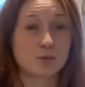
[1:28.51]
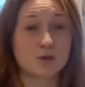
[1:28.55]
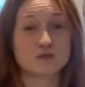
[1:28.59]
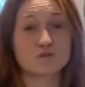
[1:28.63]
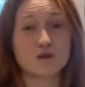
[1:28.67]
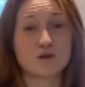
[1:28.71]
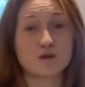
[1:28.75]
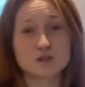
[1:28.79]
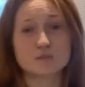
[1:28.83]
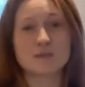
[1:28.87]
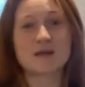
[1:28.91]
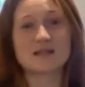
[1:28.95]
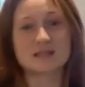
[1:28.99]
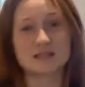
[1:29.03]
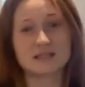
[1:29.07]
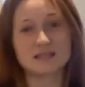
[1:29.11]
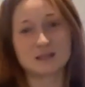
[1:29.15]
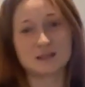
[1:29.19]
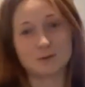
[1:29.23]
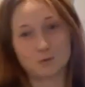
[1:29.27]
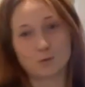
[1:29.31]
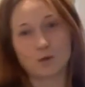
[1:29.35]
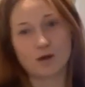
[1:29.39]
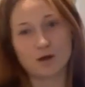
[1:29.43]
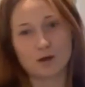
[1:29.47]
which fundamentally
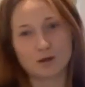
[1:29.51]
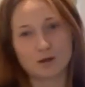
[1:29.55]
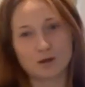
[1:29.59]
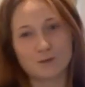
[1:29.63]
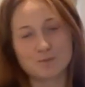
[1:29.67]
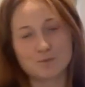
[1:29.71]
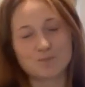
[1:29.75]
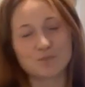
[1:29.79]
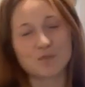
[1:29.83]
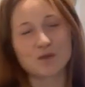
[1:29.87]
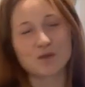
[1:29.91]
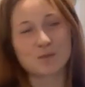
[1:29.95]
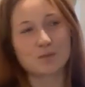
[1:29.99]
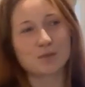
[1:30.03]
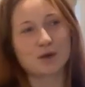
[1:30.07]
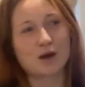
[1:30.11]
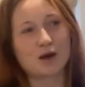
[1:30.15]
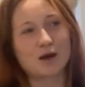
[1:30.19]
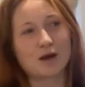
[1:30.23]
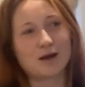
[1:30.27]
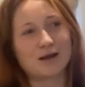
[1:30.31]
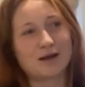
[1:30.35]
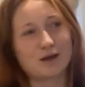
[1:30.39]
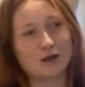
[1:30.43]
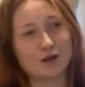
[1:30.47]
didn't work,
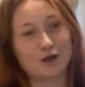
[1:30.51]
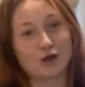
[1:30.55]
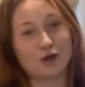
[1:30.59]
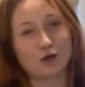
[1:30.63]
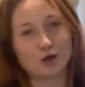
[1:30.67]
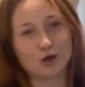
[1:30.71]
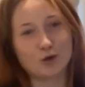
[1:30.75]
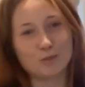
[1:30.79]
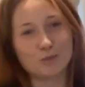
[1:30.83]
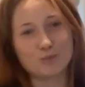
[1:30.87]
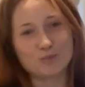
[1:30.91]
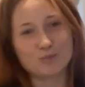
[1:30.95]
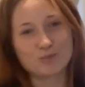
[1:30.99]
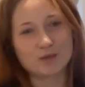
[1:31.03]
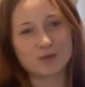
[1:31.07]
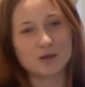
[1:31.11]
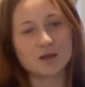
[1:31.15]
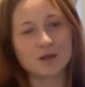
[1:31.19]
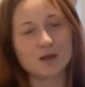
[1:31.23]
but I learned a lot.